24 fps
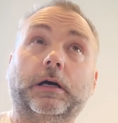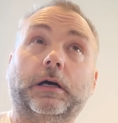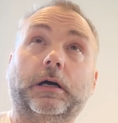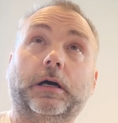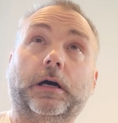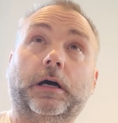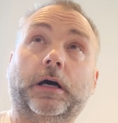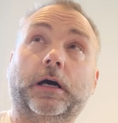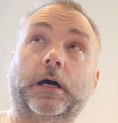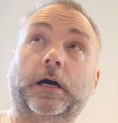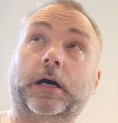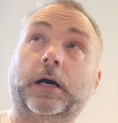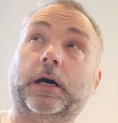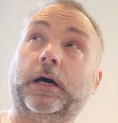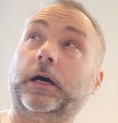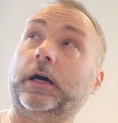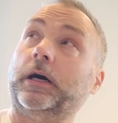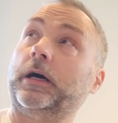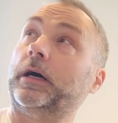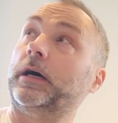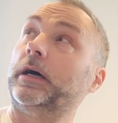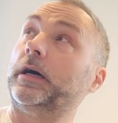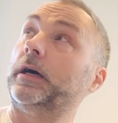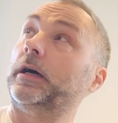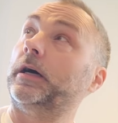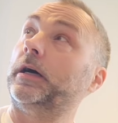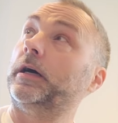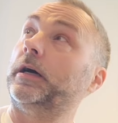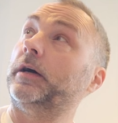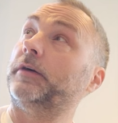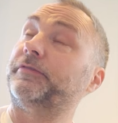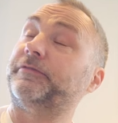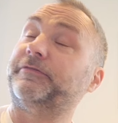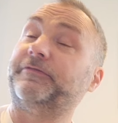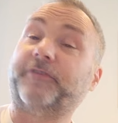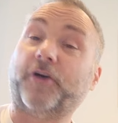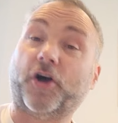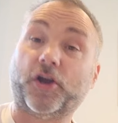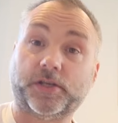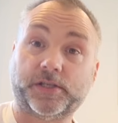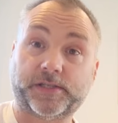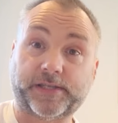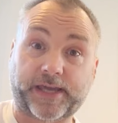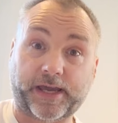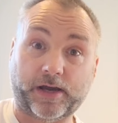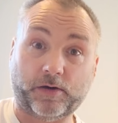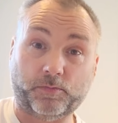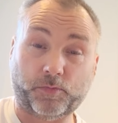uh, Fine
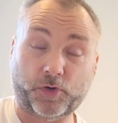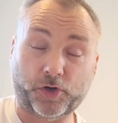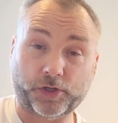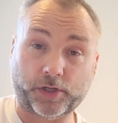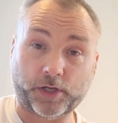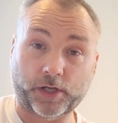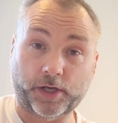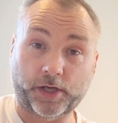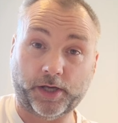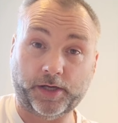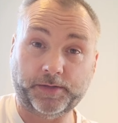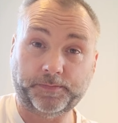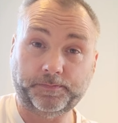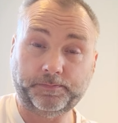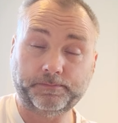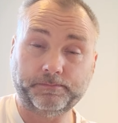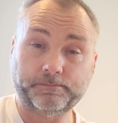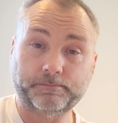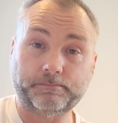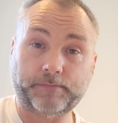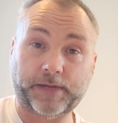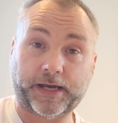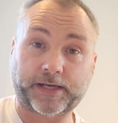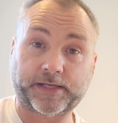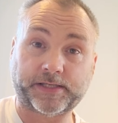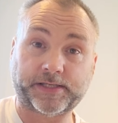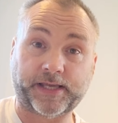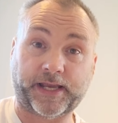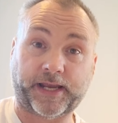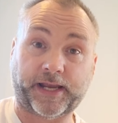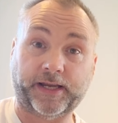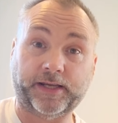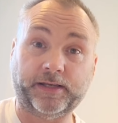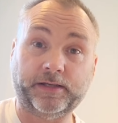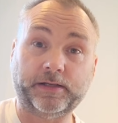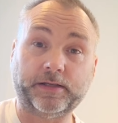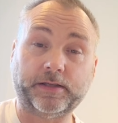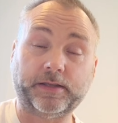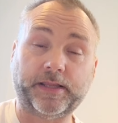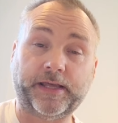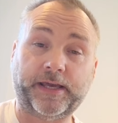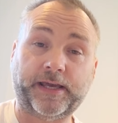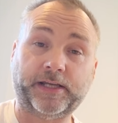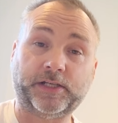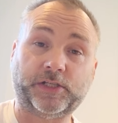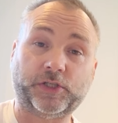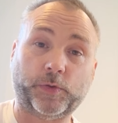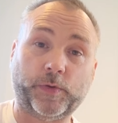Scale Modeler magazine,
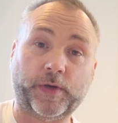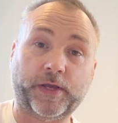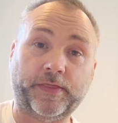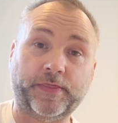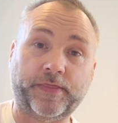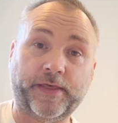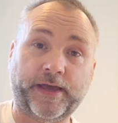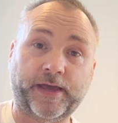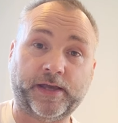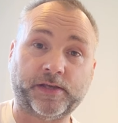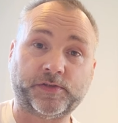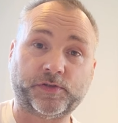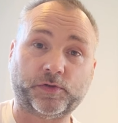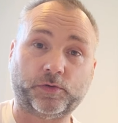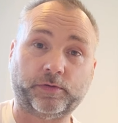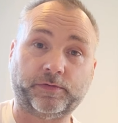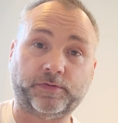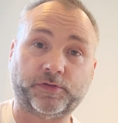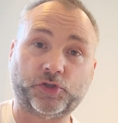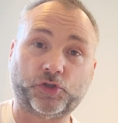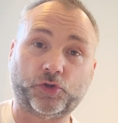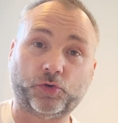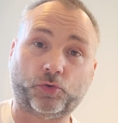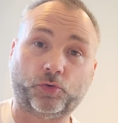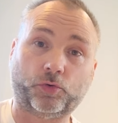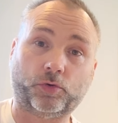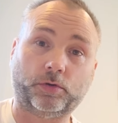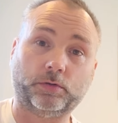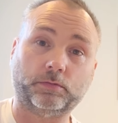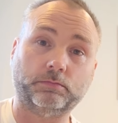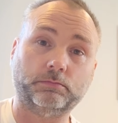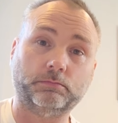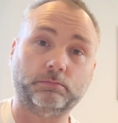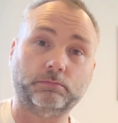they're doing their sort of short